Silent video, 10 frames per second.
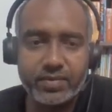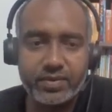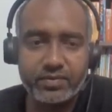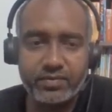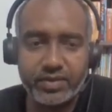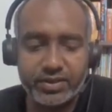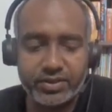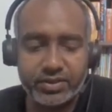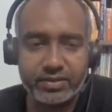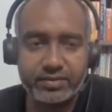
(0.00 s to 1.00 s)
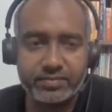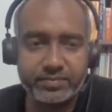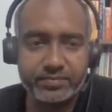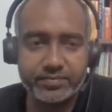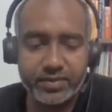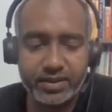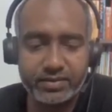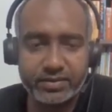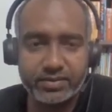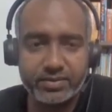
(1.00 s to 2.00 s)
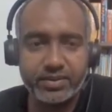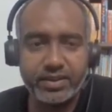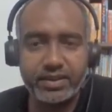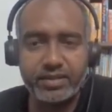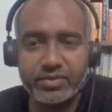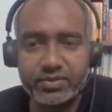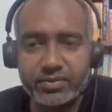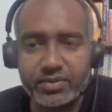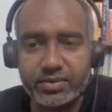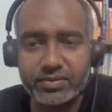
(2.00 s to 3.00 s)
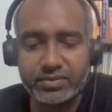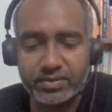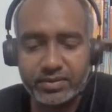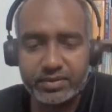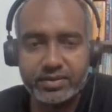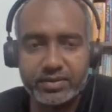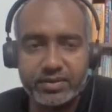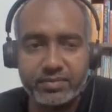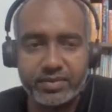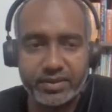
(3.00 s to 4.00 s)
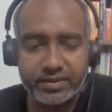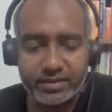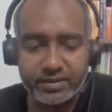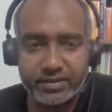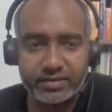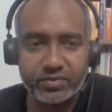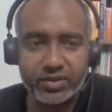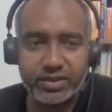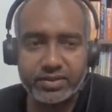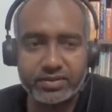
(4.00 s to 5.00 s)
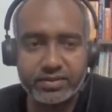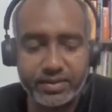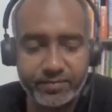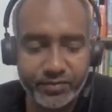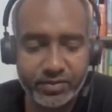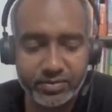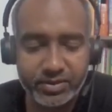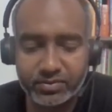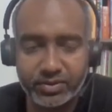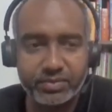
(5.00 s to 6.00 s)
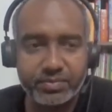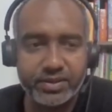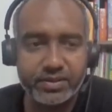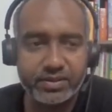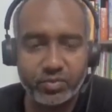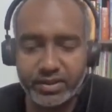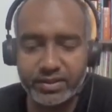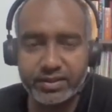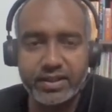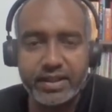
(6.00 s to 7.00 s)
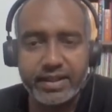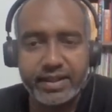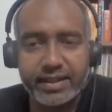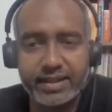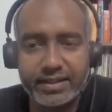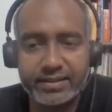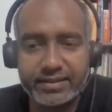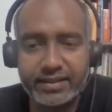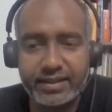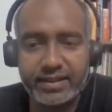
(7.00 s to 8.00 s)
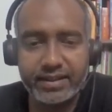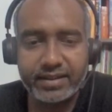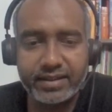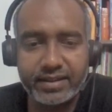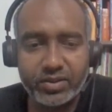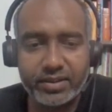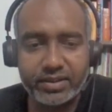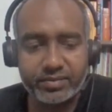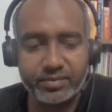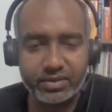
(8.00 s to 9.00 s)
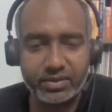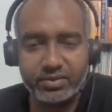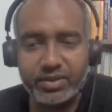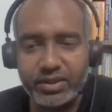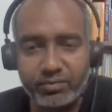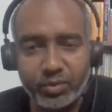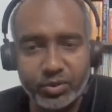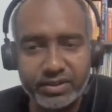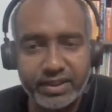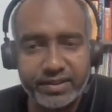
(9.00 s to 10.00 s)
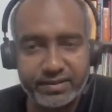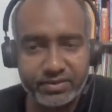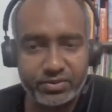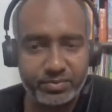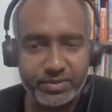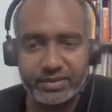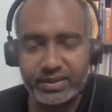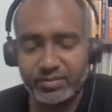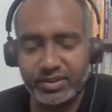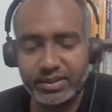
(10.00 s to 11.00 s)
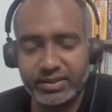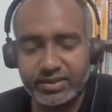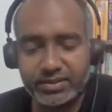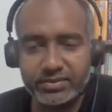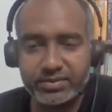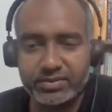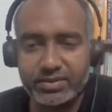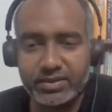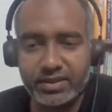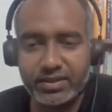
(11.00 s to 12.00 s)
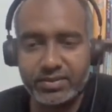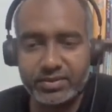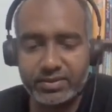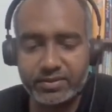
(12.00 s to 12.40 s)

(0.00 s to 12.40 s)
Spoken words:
function. Okay, so here I'm just going to print the this pointer. Okay, so I'm just going to print this pointer and let us see what comes out to be. Both the addresses should be same, right? So cout,